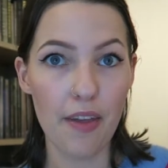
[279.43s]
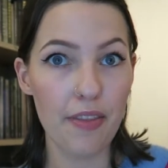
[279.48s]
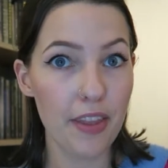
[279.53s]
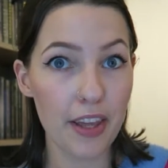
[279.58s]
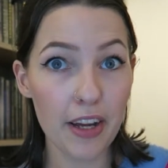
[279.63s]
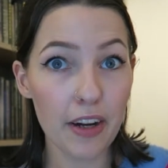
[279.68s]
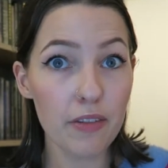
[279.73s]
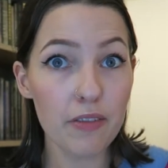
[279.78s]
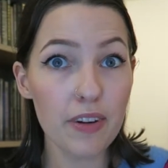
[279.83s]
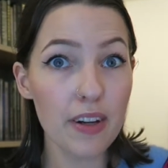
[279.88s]
And
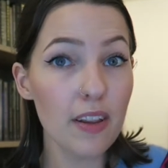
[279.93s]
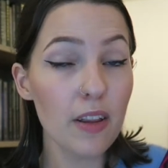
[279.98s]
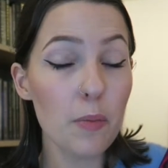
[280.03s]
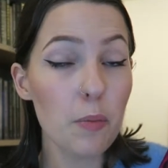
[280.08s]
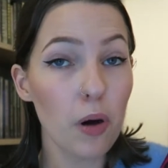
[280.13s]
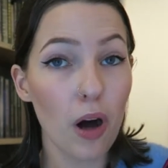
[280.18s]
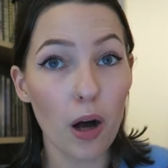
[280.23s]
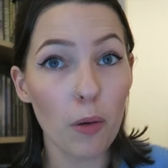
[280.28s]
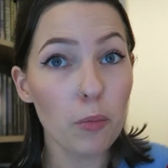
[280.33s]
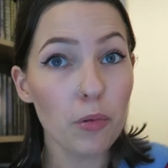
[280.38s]
they are really
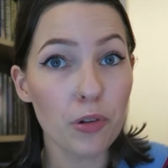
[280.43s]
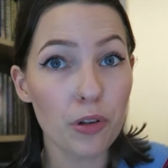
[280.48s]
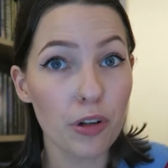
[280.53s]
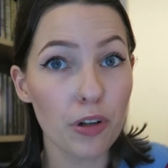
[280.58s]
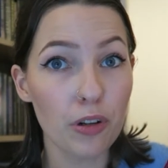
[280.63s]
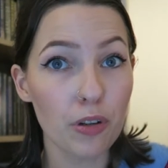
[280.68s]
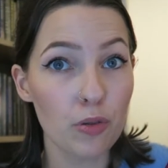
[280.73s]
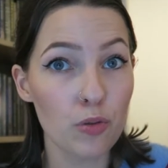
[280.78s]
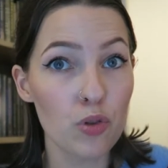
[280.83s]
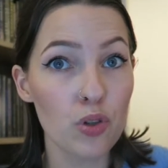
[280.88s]

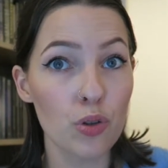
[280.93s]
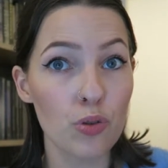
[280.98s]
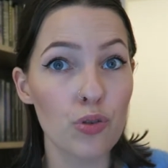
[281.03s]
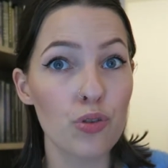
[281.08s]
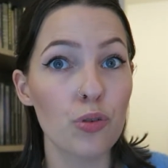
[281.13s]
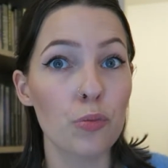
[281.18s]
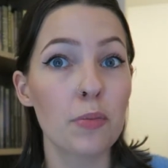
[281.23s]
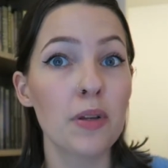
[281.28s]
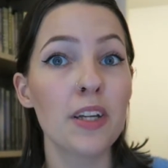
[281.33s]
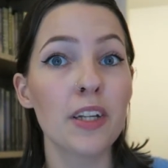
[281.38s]
popular on
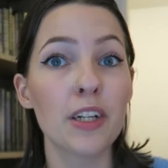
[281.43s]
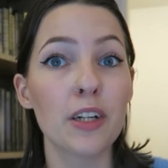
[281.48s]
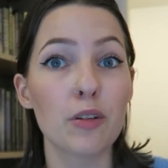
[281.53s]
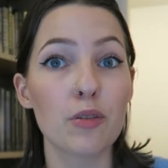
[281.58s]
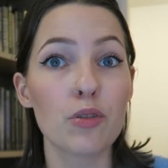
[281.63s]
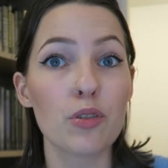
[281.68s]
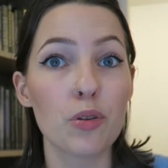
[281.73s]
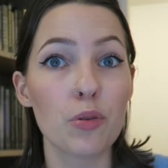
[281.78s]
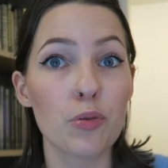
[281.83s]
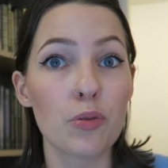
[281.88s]
social
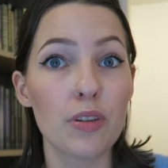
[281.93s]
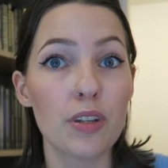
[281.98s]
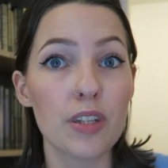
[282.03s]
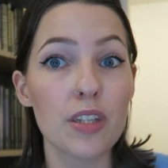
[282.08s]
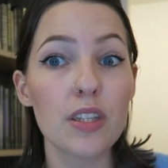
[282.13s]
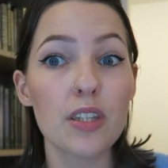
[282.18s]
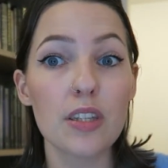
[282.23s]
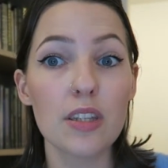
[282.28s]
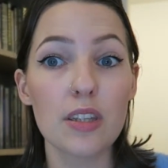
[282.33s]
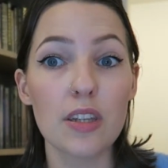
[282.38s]
media, so
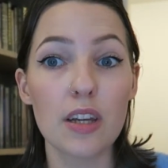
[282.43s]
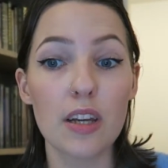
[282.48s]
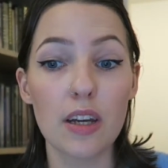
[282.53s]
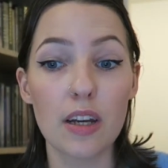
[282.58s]
this